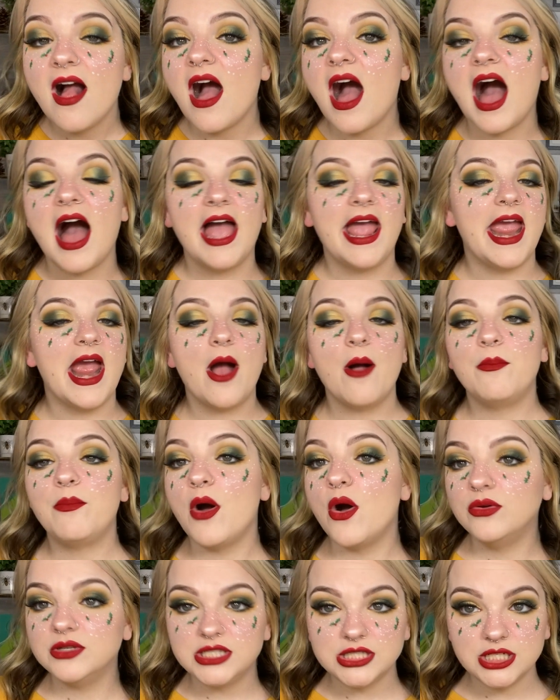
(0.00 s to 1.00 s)
I
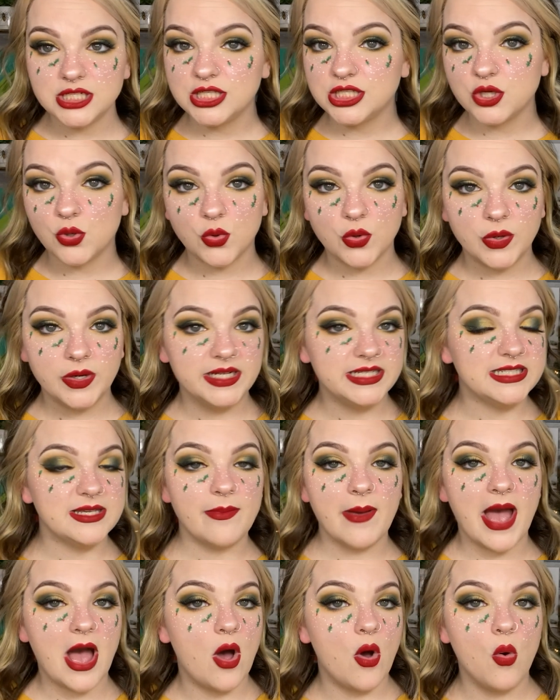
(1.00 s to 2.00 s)
post stories
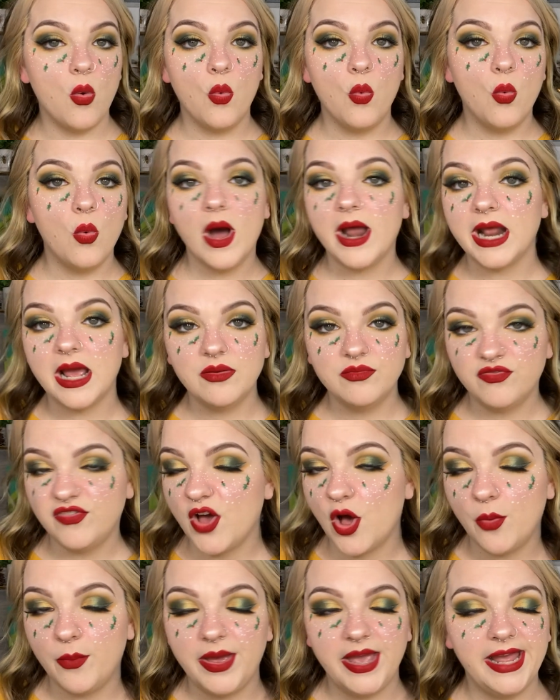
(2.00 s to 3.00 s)
about what I'm
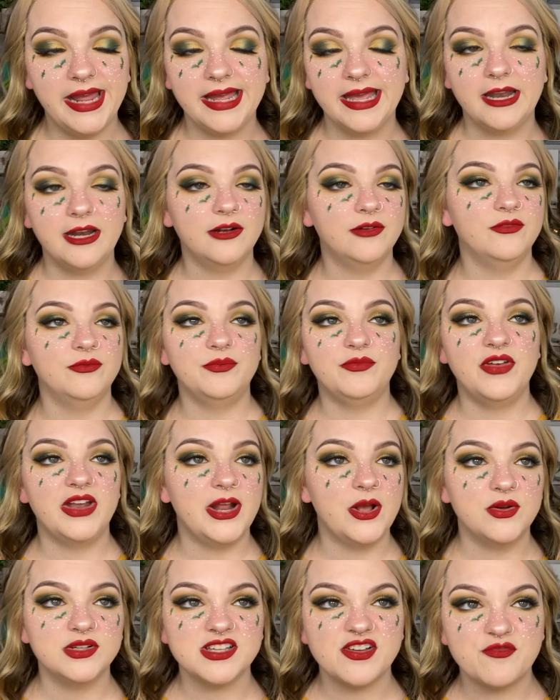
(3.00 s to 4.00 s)
filming and
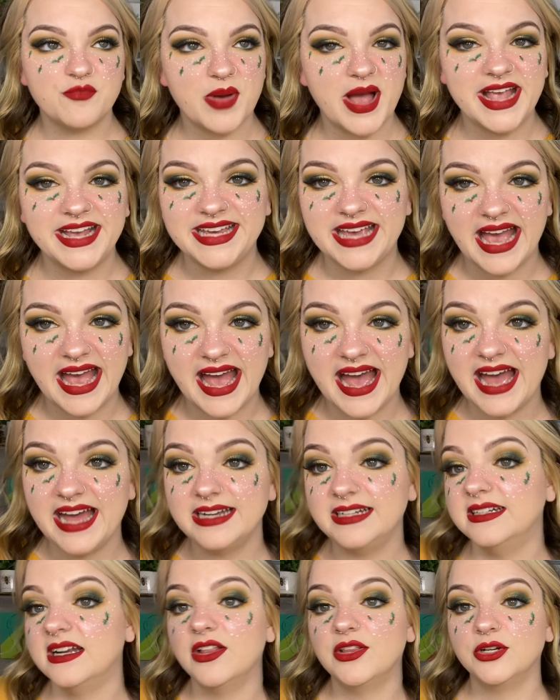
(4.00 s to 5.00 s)
videos of my cat
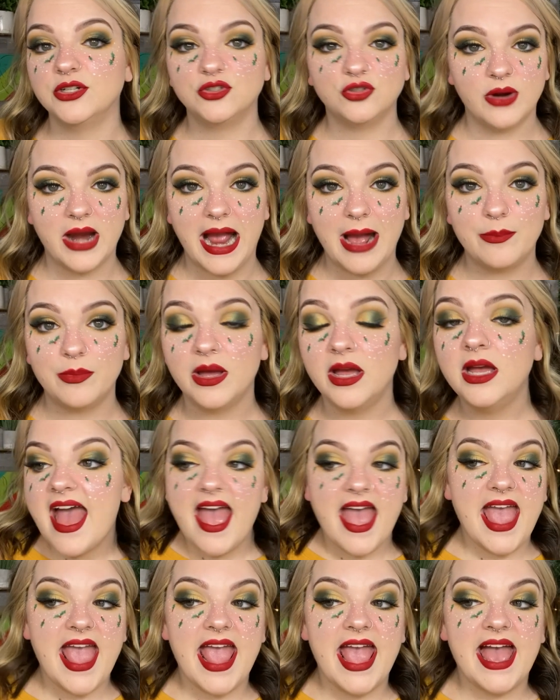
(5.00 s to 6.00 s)
and other crap.
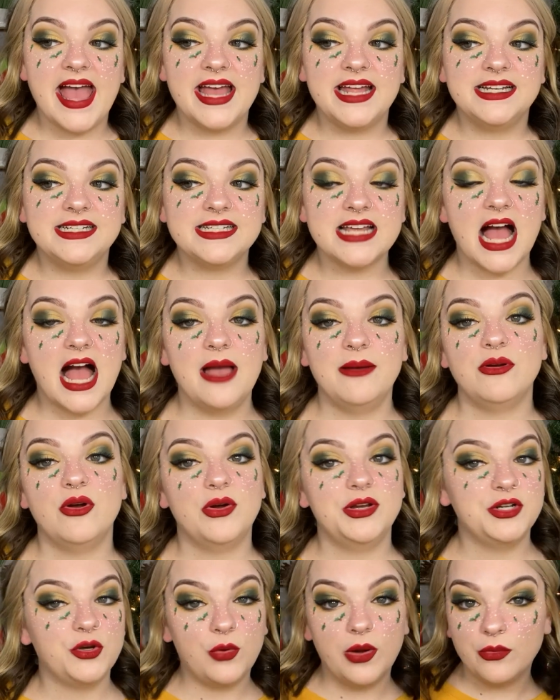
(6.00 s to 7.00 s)
And I'm
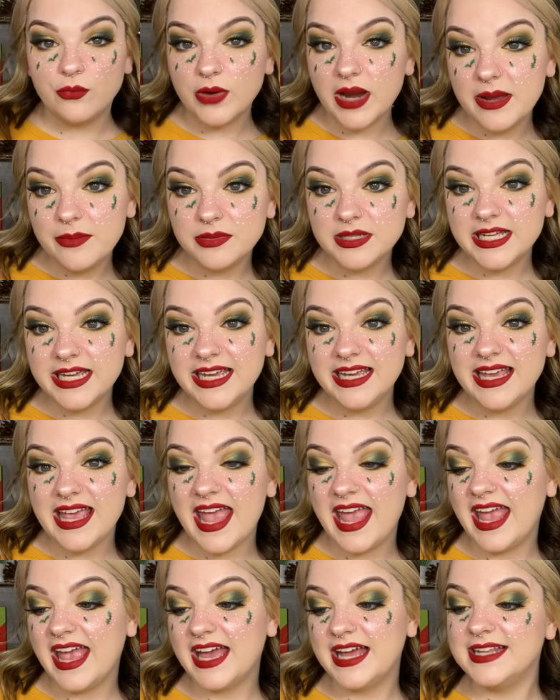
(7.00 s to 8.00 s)
going to quit rambling
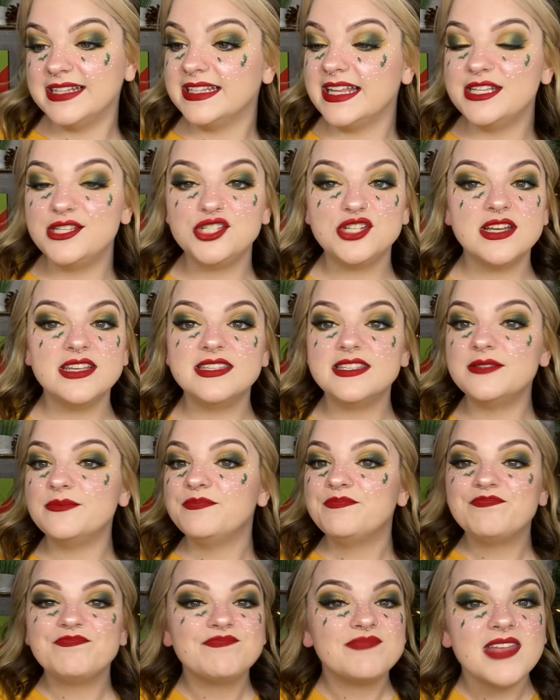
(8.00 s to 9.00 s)
and let's just
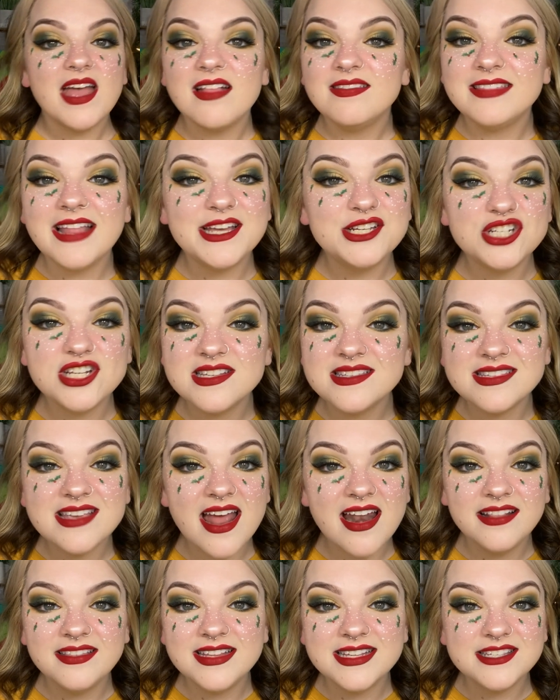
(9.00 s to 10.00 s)
get
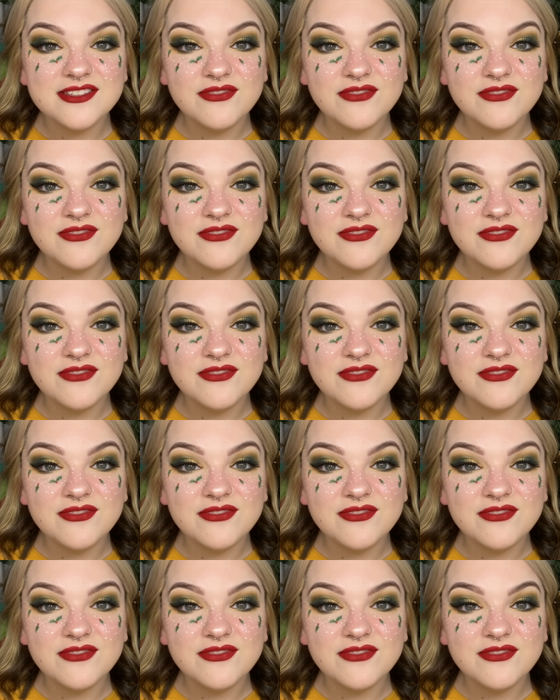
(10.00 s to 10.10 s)
in this